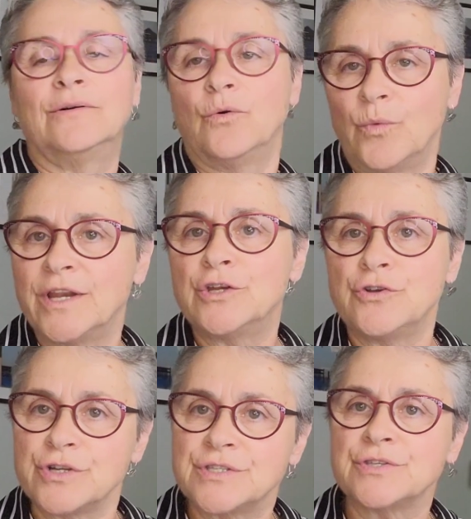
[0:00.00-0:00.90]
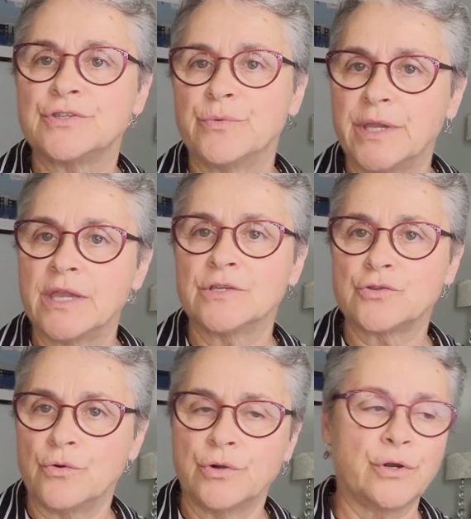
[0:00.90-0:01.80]
when a nurse is doing his
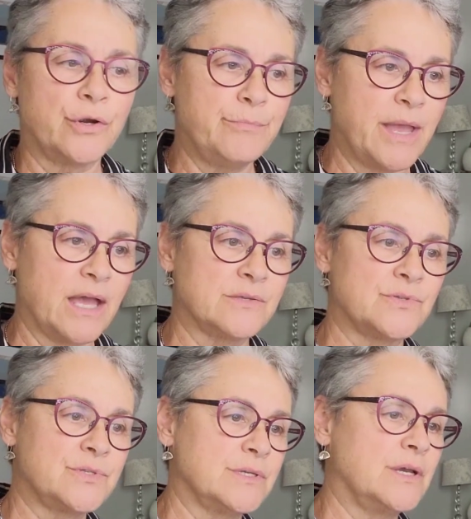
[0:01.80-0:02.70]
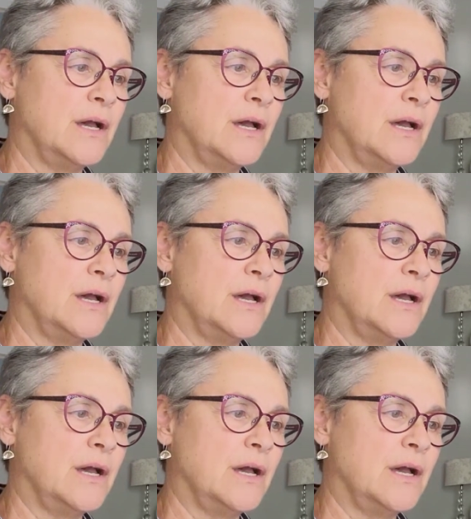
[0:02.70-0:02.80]
or her best,